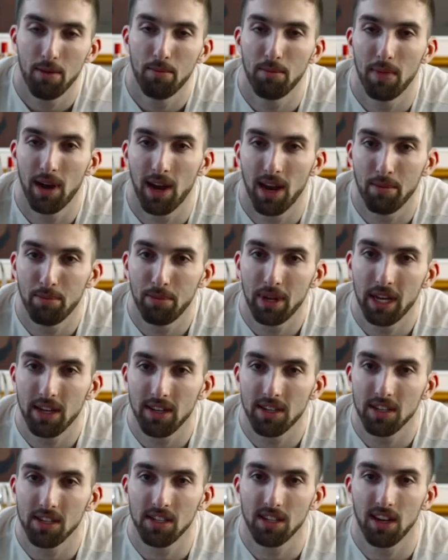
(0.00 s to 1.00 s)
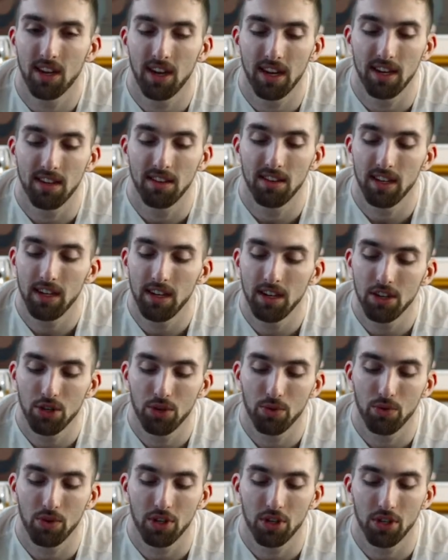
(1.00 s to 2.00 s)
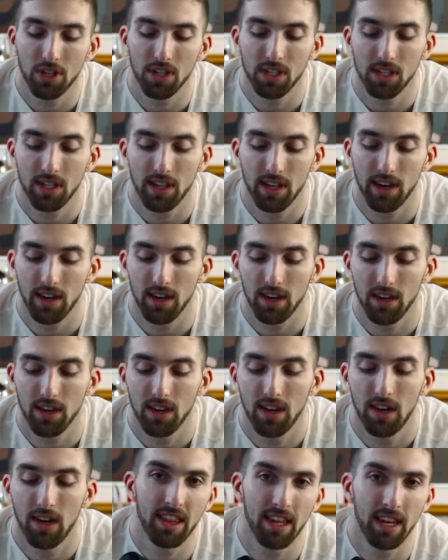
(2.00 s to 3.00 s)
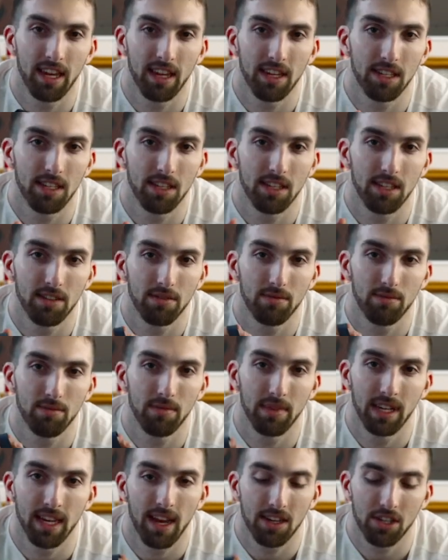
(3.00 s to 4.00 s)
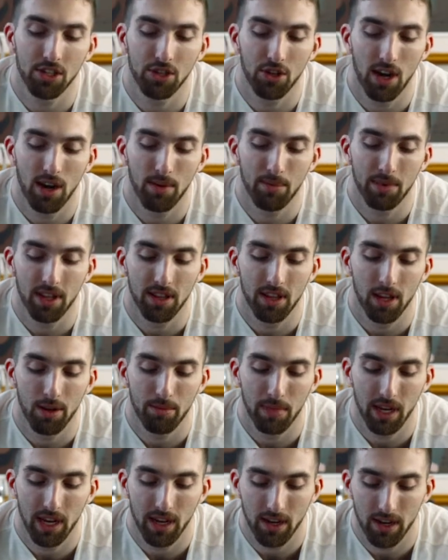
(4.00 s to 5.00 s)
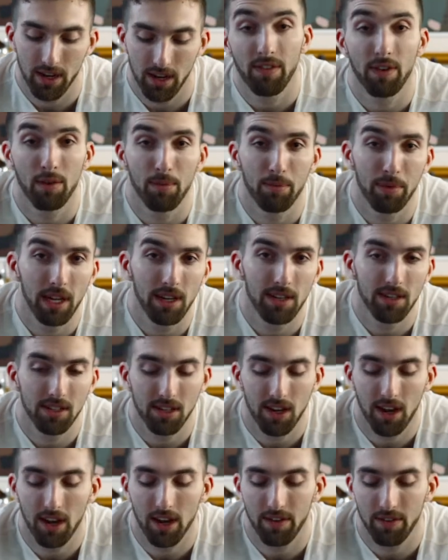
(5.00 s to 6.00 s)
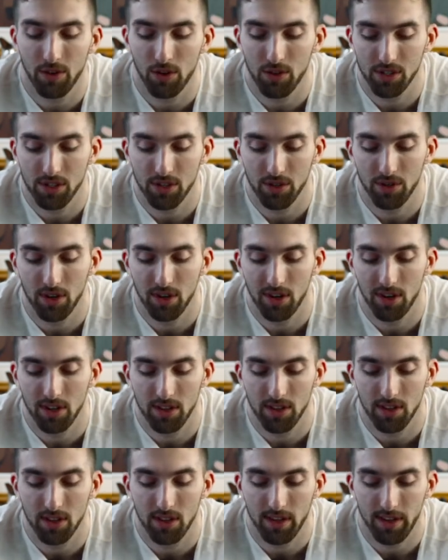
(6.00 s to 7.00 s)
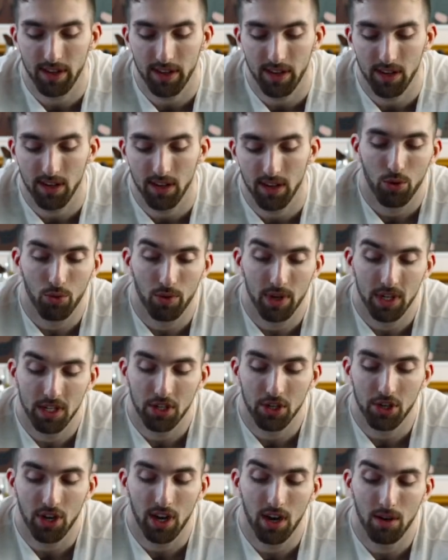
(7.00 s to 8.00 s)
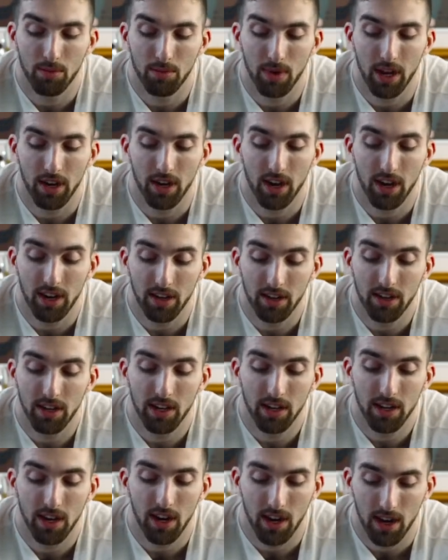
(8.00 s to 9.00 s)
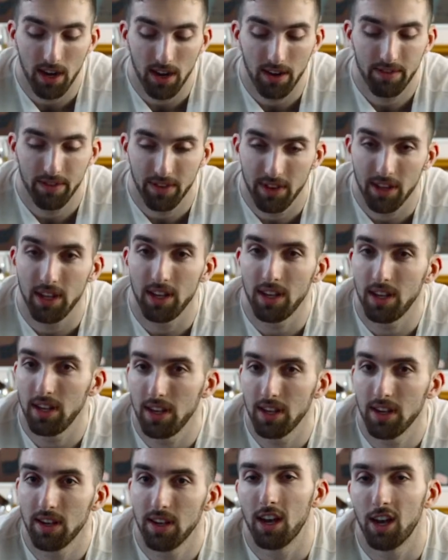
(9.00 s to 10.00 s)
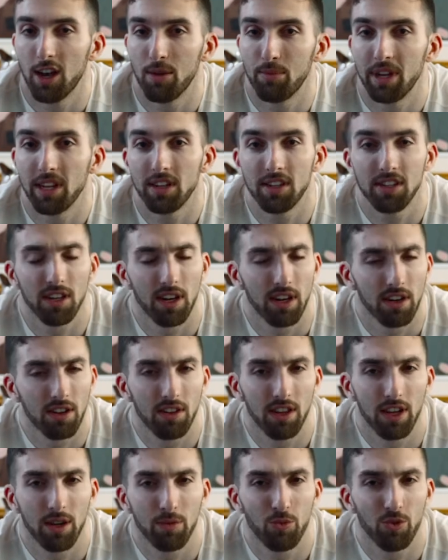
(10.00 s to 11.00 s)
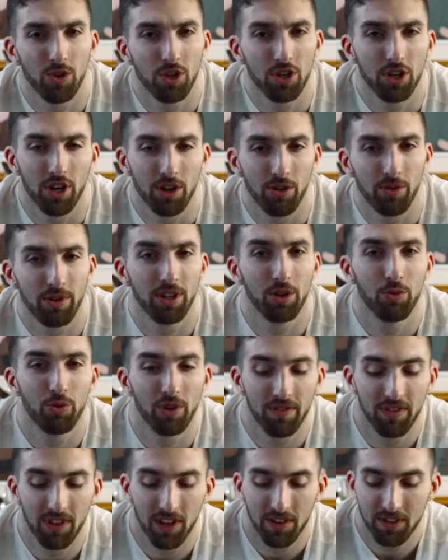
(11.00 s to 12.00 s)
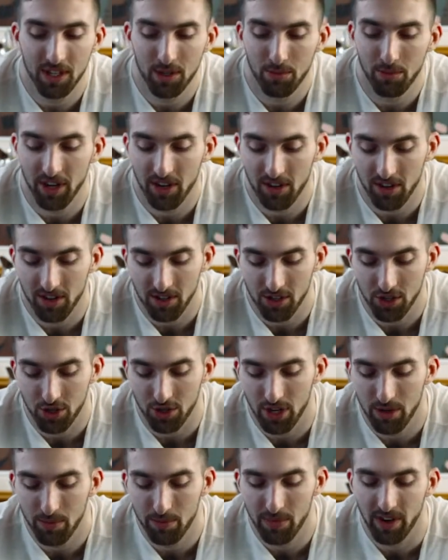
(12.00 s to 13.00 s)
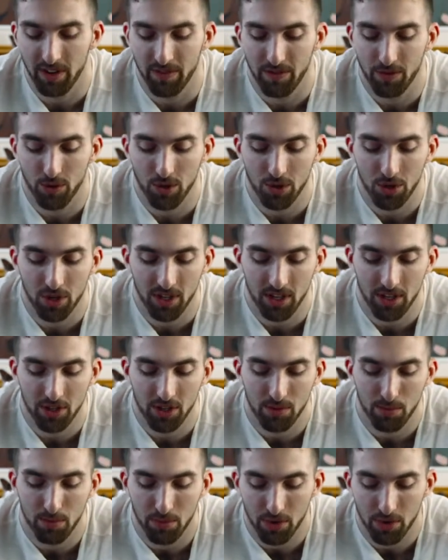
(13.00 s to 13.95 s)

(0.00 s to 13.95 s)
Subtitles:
my Peak Design leash, which is their thinnest neck strap that they make. From Peak Design, I've also got the wrist strap, and I did have the Peak Design clip, which I really would have loved to bring on this trip, but unfortunately it just